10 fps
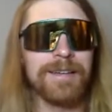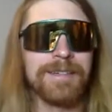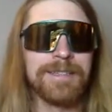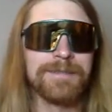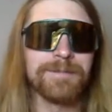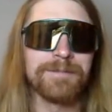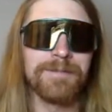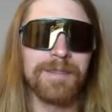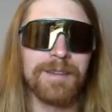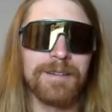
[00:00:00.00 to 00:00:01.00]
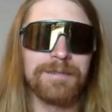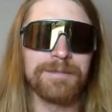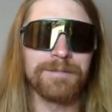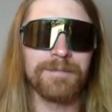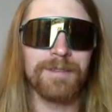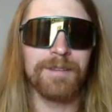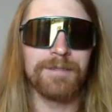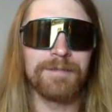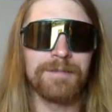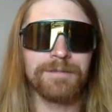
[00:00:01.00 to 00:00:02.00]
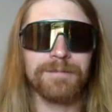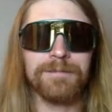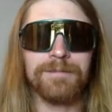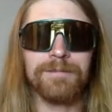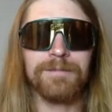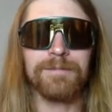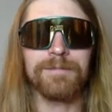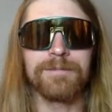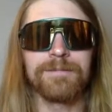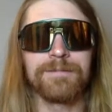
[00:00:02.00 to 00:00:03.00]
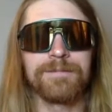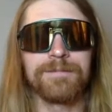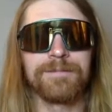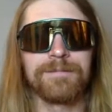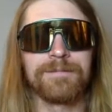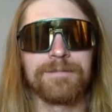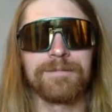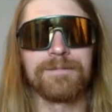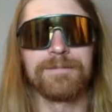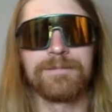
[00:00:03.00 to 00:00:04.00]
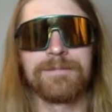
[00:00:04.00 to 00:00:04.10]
No words are spoken by the person on screen.